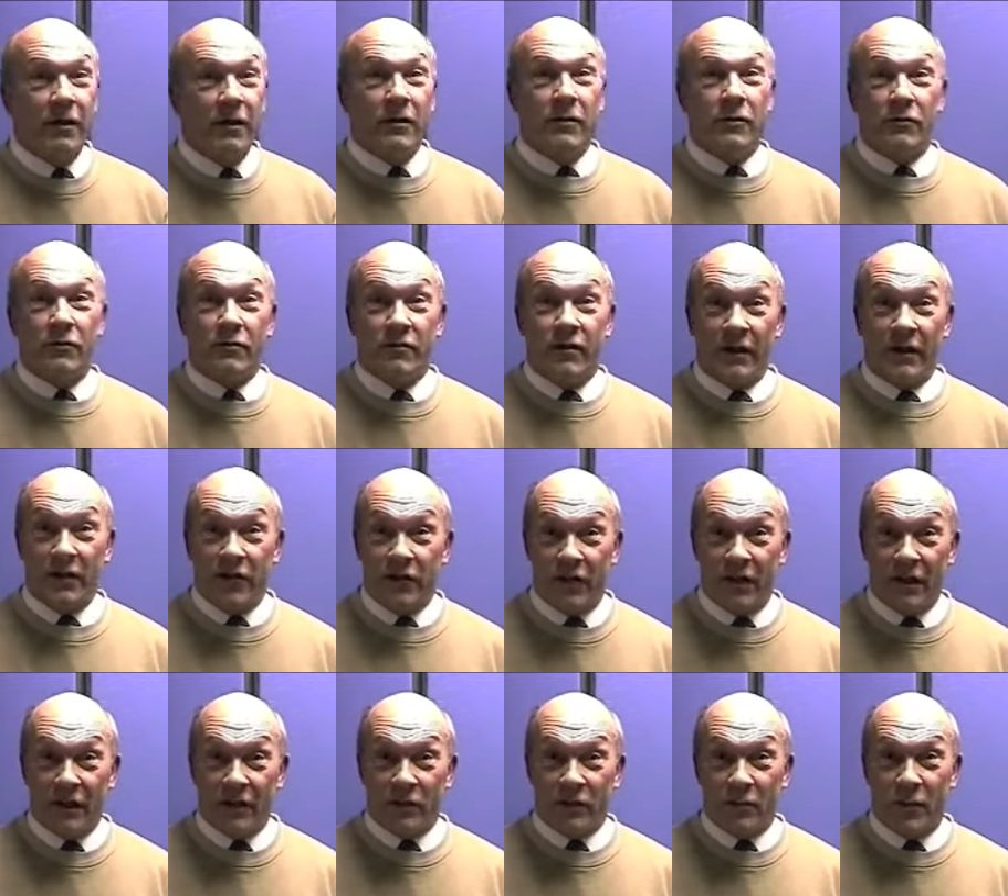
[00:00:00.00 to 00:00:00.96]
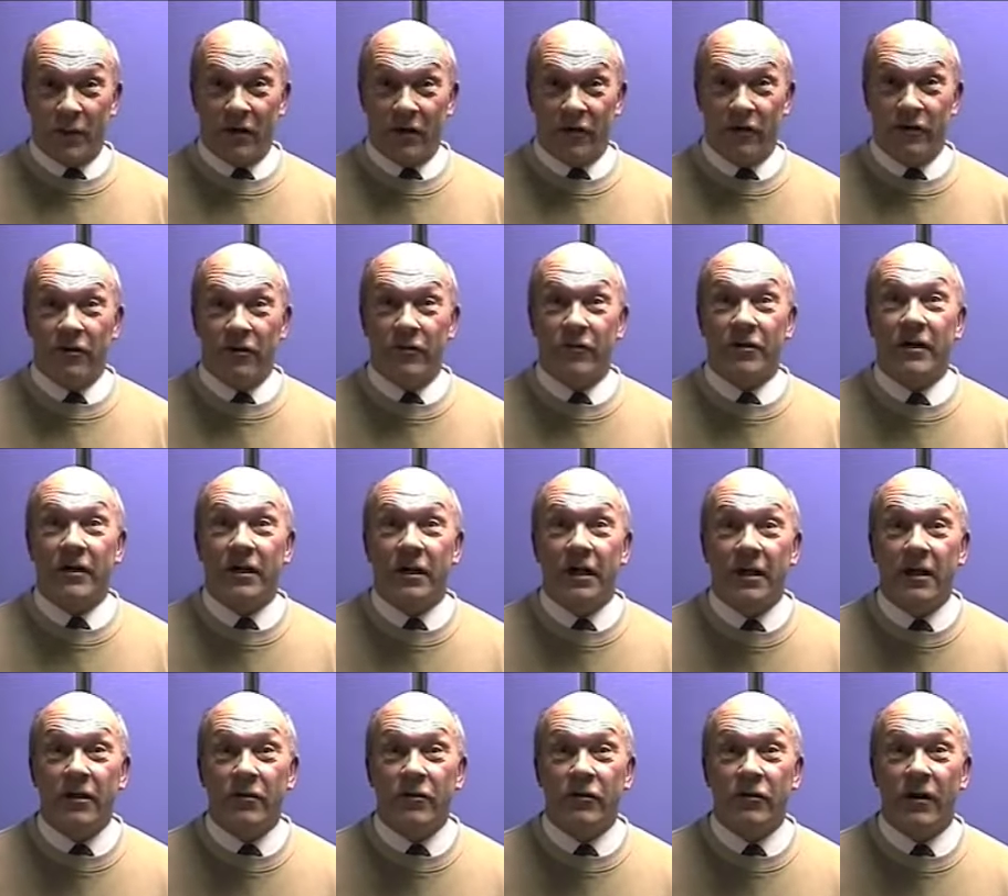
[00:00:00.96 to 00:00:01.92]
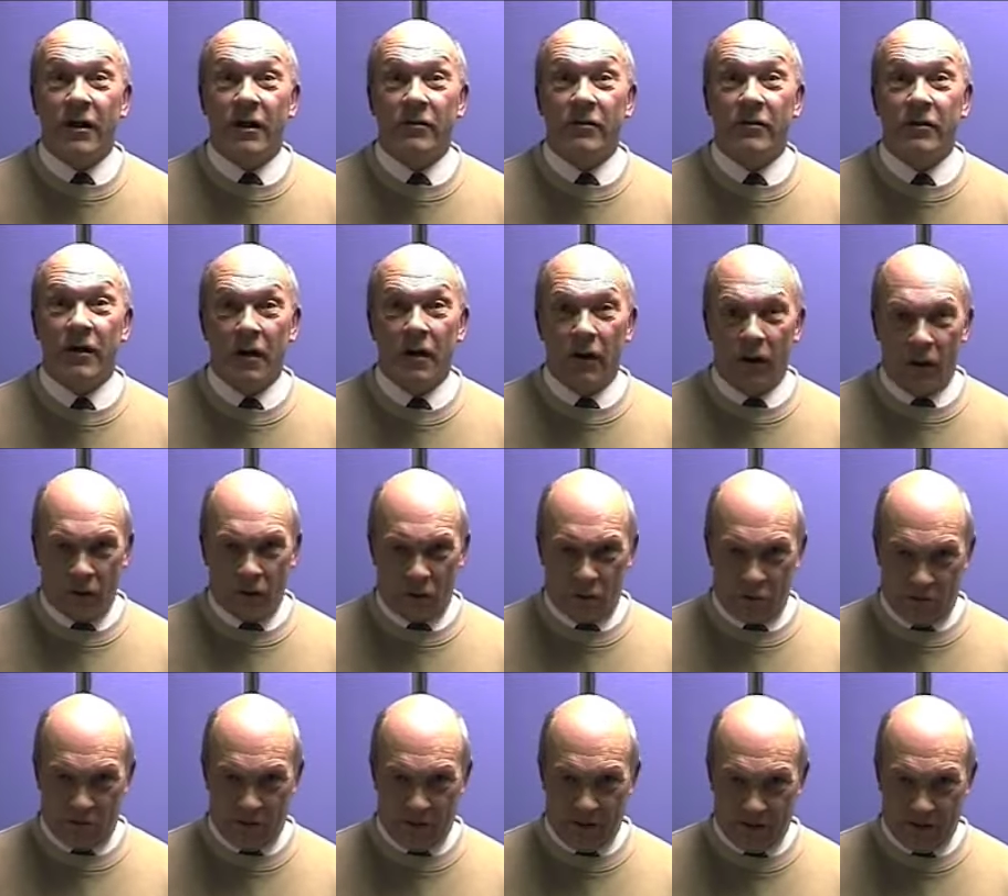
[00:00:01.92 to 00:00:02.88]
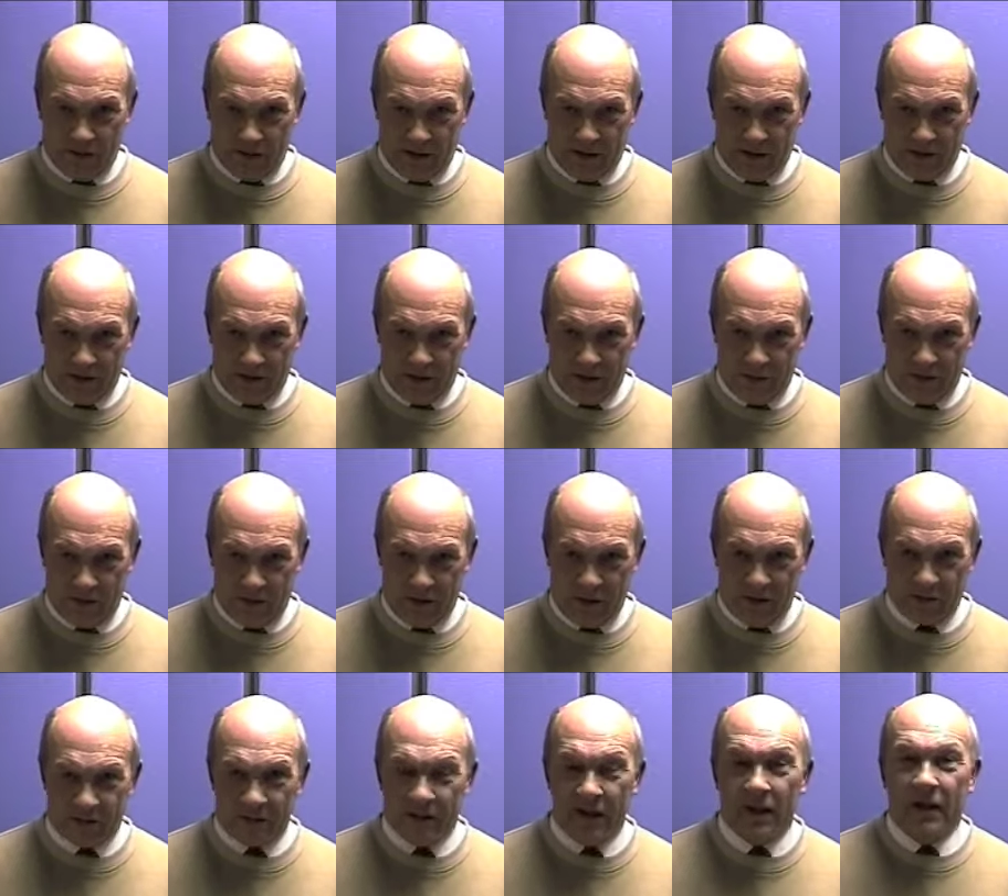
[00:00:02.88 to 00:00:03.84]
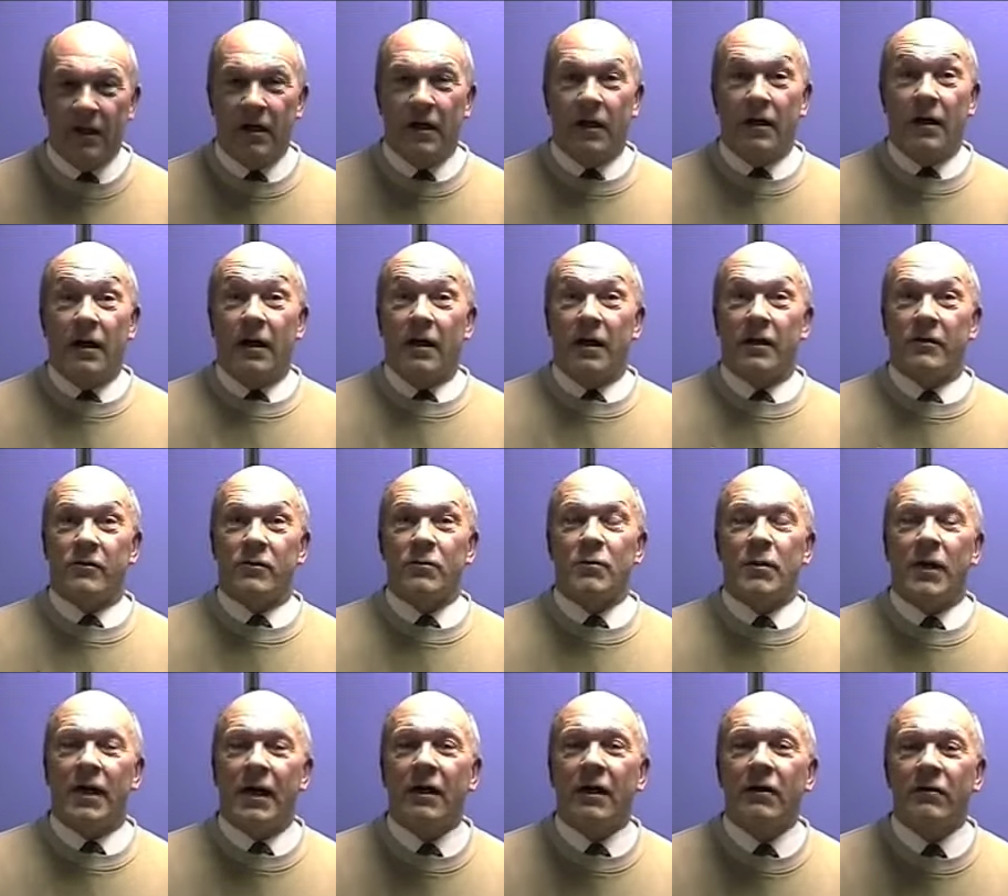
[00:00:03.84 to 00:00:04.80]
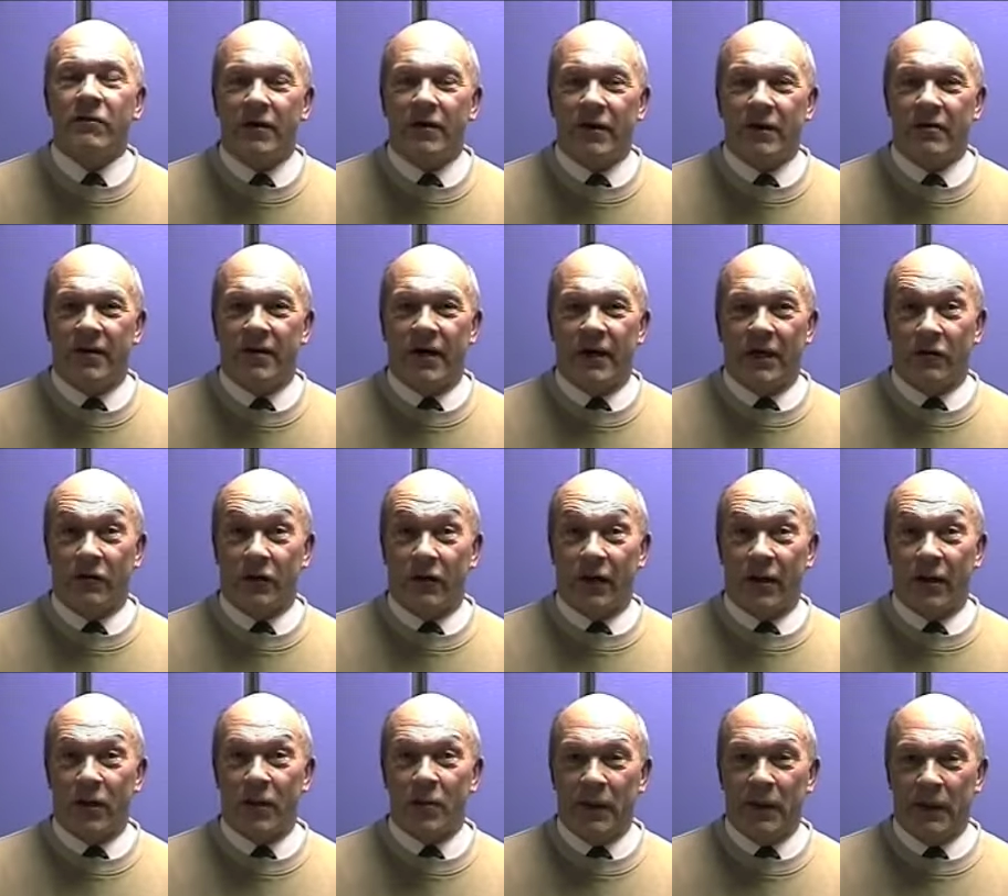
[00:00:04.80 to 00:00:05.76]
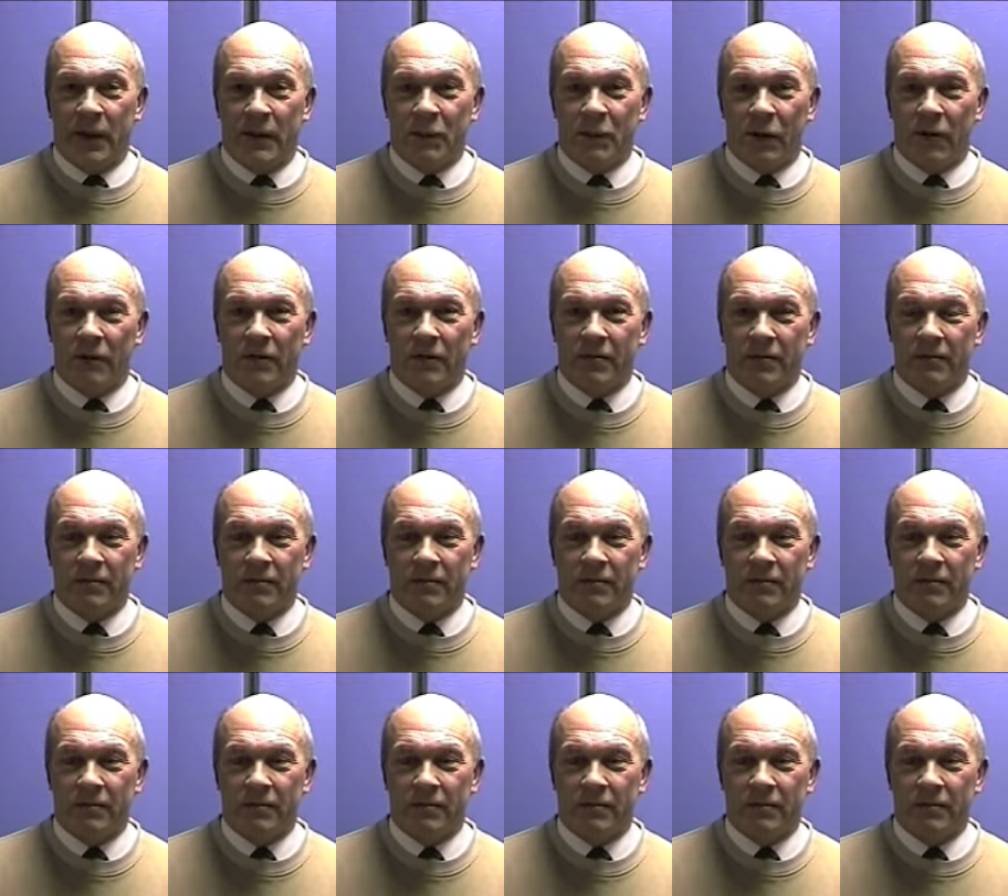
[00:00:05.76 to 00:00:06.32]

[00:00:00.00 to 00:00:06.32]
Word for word: your facial expression showing interest or showing disinterest, has a powerful effect on other people.